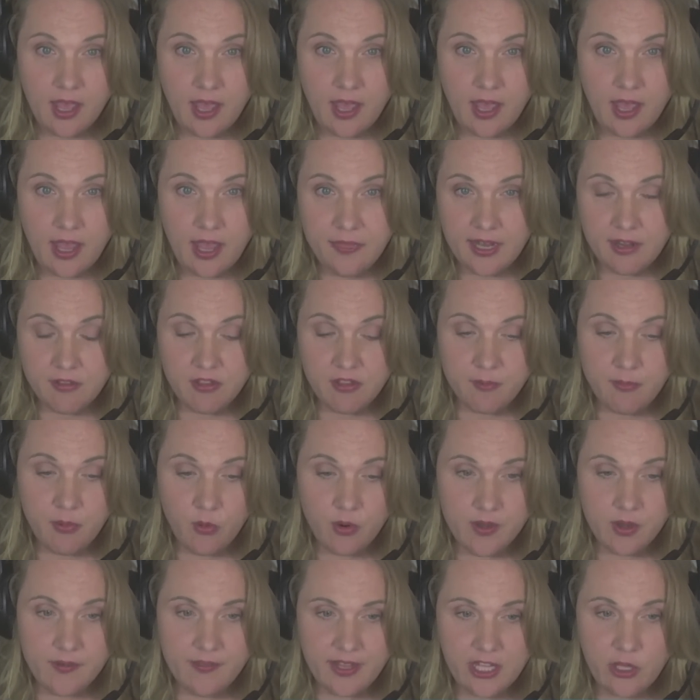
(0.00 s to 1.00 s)
I think it's
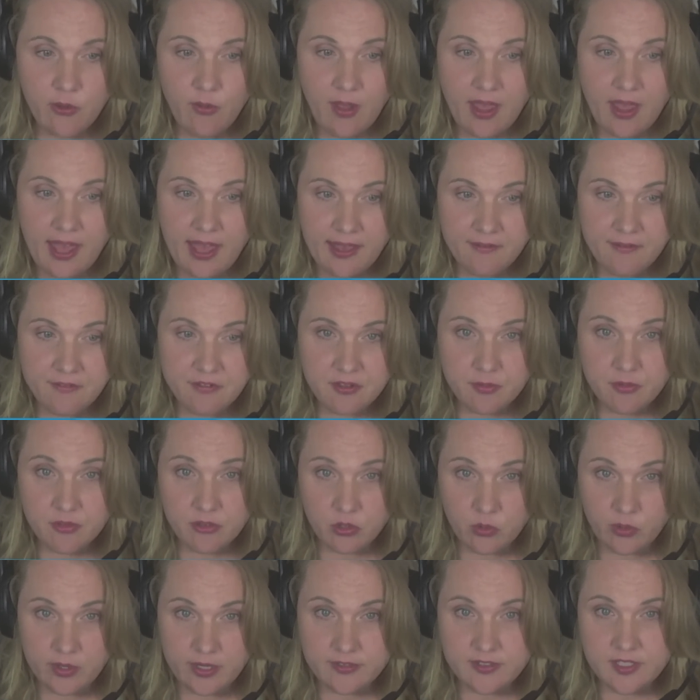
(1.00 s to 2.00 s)
important that you have some
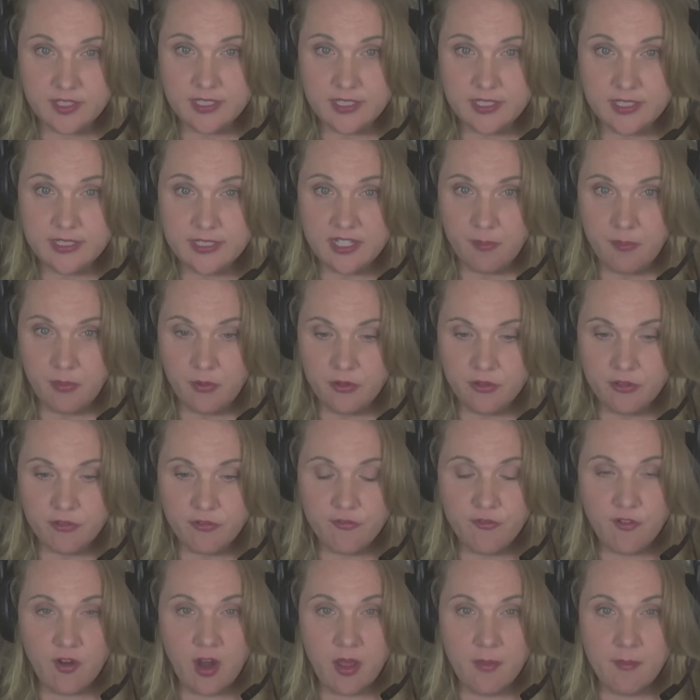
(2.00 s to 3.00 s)
stories and examples
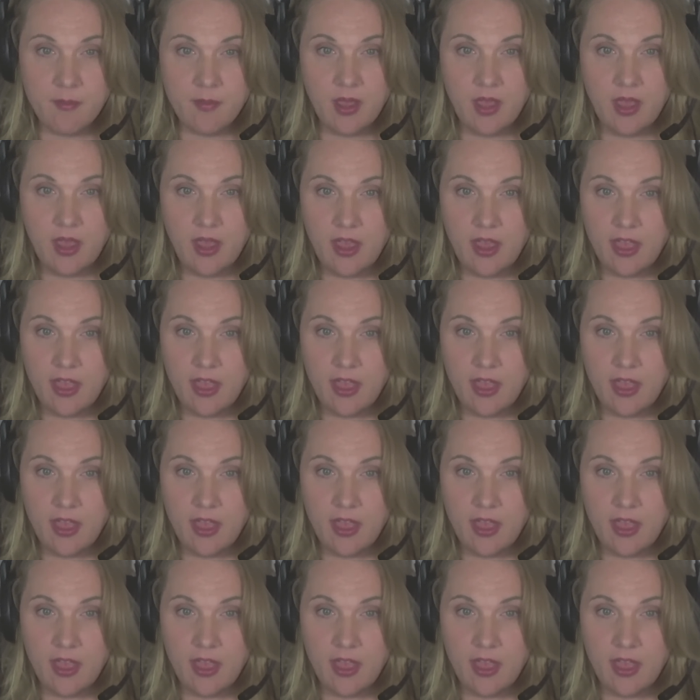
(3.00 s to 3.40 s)
from